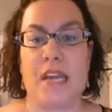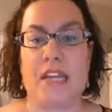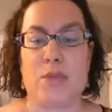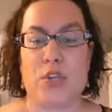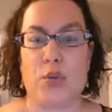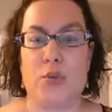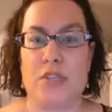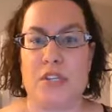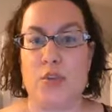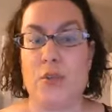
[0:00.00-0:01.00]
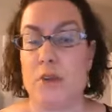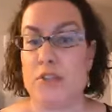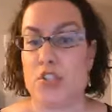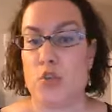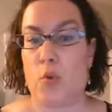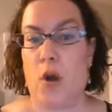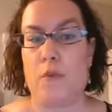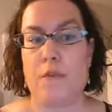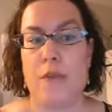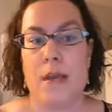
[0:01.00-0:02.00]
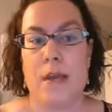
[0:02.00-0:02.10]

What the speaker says: beads were used in 2012